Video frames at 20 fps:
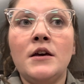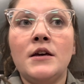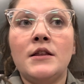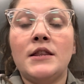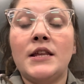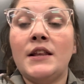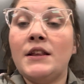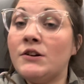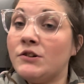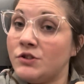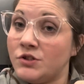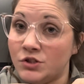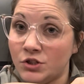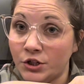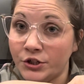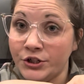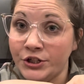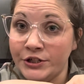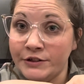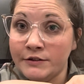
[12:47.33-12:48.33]
Then there's
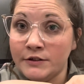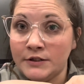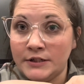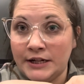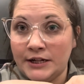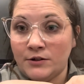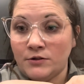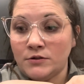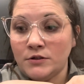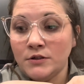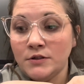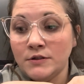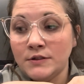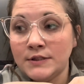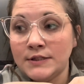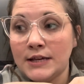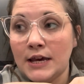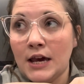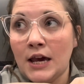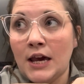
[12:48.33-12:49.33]
circular
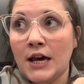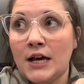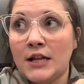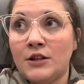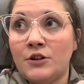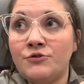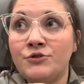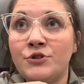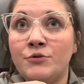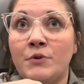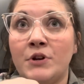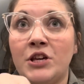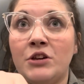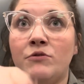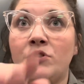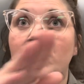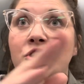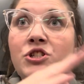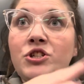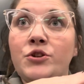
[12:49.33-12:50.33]
needles, and those are what you
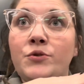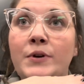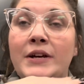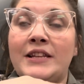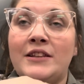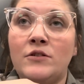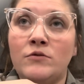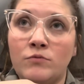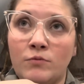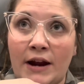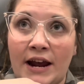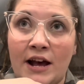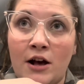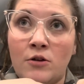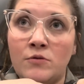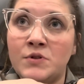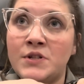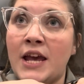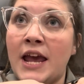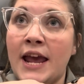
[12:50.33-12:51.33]
could do in the
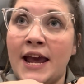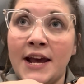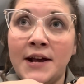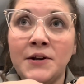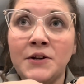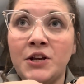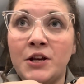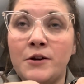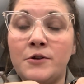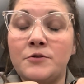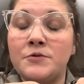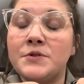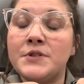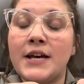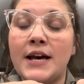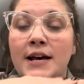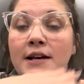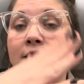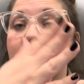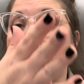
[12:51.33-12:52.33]
round and use
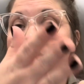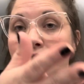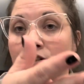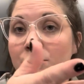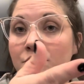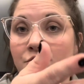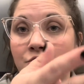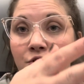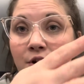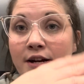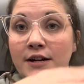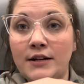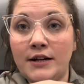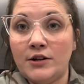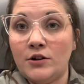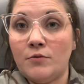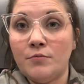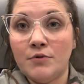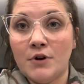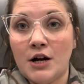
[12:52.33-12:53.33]
as a straight
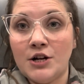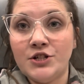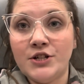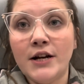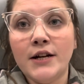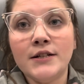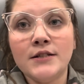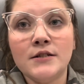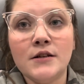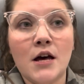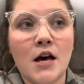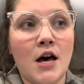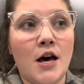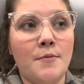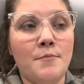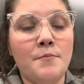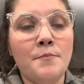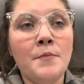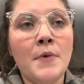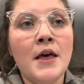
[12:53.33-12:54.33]
needle project.
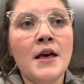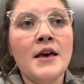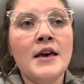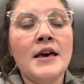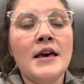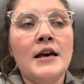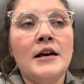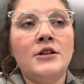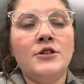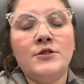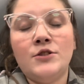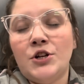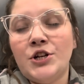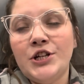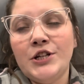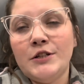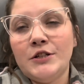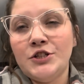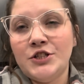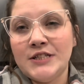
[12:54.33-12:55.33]

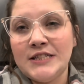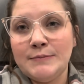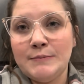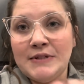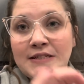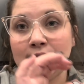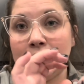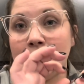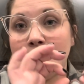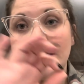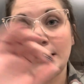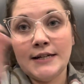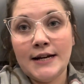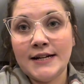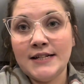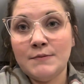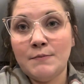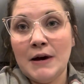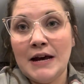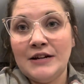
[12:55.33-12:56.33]
Circular just means that it's
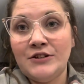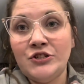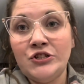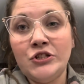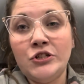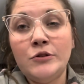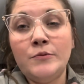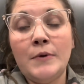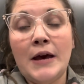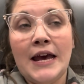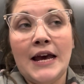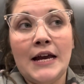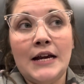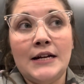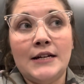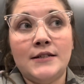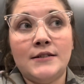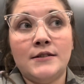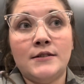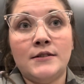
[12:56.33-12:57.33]
connected by a tube and
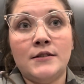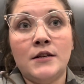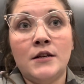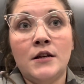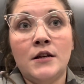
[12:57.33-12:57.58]
it's